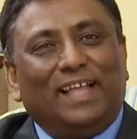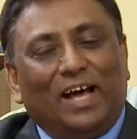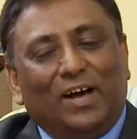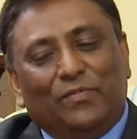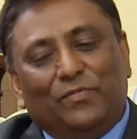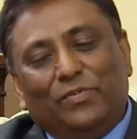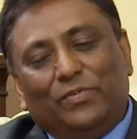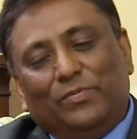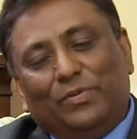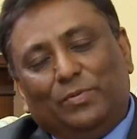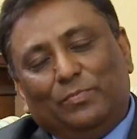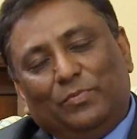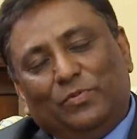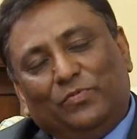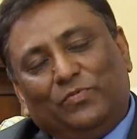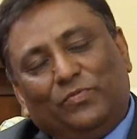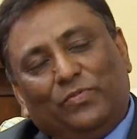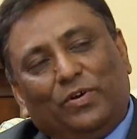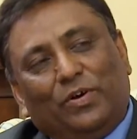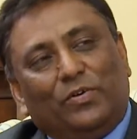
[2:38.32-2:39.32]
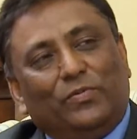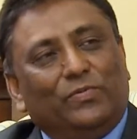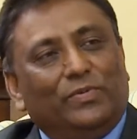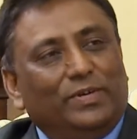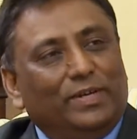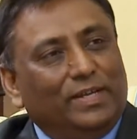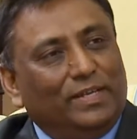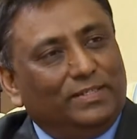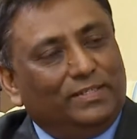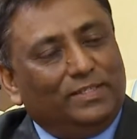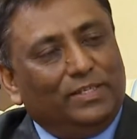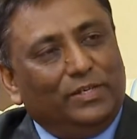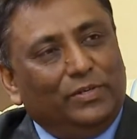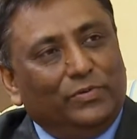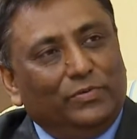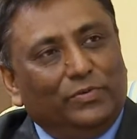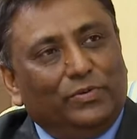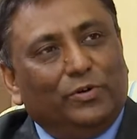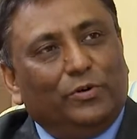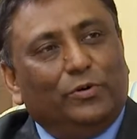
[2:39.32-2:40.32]
now we will move forward as the
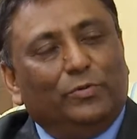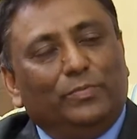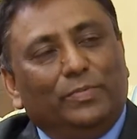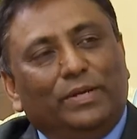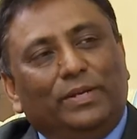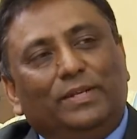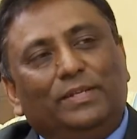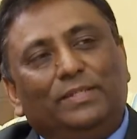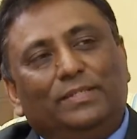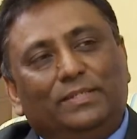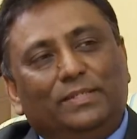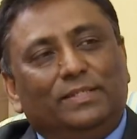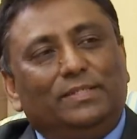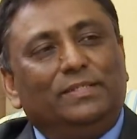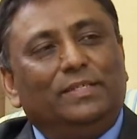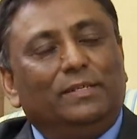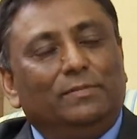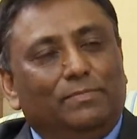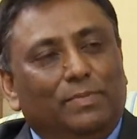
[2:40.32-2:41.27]
new government is in